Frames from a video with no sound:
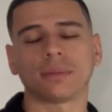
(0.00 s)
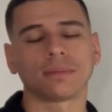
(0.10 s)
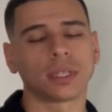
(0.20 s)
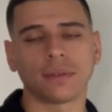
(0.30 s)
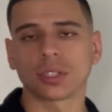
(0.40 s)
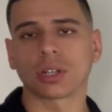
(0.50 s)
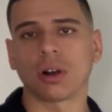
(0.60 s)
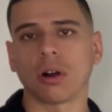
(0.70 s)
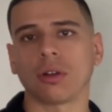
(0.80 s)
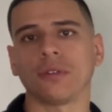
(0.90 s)
give us a
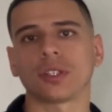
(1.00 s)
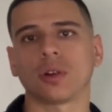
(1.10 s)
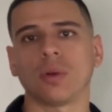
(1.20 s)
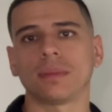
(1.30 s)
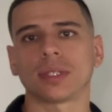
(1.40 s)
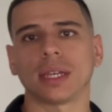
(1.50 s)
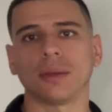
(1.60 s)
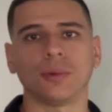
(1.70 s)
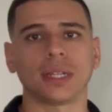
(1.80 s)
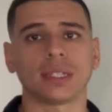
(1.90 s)
call or visit our website,
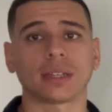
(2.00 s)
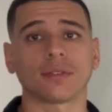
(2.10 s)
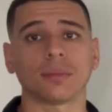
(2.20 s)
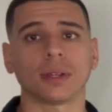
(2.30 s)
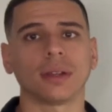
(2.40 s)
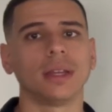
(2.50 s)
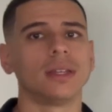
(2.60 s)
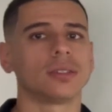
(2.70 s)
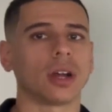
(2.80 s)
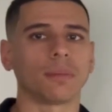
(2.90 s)
and we can take it from there.
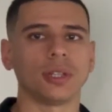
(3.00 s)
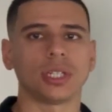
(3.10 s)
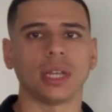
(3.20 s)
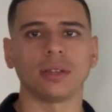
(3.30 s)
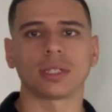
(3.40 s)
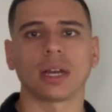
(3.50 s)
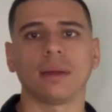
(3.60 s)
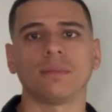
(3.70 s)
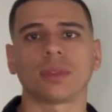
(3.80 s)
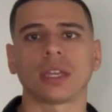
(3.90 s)
So I appreciate your
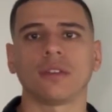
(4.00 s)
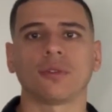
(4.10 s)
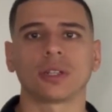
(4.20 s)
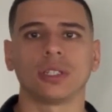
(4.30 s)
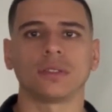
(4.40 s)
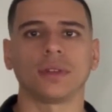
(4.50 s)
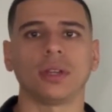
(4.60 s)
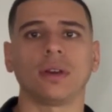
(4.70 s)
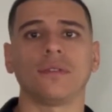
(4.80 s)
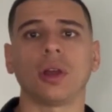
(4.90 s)
time. Thank you for watching this
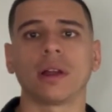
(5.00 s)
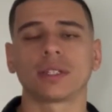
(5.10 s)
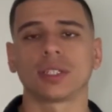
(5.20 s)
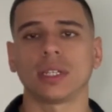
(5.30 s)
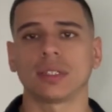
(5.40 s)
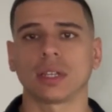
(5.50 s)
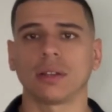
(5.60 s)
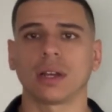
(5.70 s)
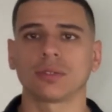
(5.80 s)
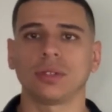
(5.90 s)
video. If you are interested in selling
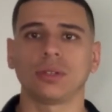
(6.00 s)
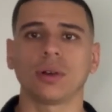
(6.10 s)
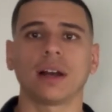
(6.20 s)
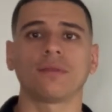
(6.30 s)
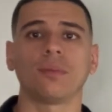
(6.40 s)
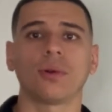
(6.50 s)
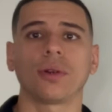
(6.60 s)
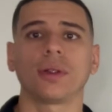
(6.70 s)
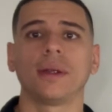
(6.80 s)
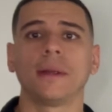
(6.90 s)
your house, we do have
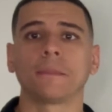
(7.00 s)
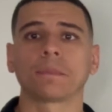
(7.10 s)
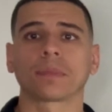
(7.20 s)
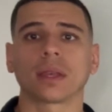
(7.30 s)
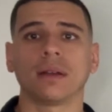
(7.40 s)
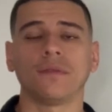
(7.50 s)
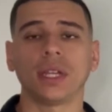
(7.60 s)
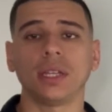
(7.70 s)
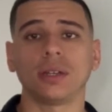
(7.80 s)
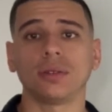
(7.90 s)
more
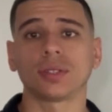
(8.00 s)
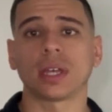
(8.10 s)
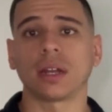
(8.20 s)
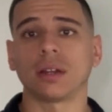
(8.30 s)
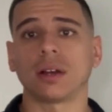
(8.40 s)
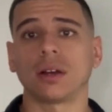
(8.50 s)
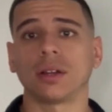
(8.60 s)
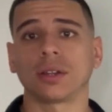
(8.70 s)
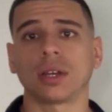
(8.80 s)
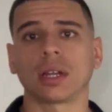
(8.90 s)
videos that
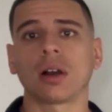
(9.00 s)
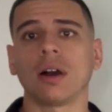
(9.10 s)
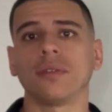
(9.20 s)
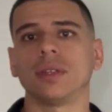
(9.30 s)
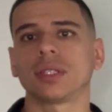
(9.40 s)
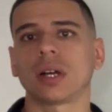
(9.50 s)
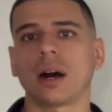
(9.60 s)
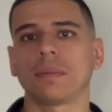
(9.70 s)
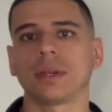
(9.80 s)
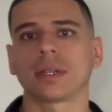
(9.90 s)
are going to cover this
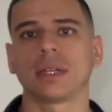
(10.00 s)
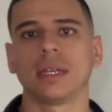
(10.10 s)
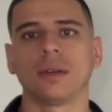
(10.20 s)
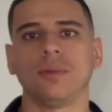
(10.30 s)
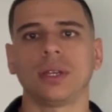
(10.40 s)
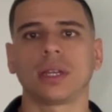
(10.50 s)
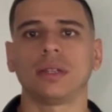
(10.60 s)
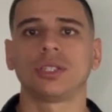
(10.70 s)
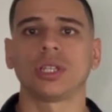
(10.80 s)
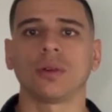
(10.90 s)
topic. We
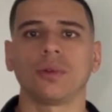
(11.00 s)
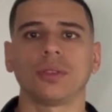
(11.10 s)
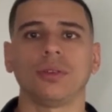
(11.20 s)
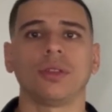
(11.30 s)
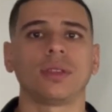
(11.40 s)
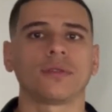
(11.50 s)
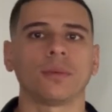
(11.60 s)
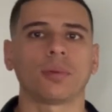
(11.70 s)
can share with you the different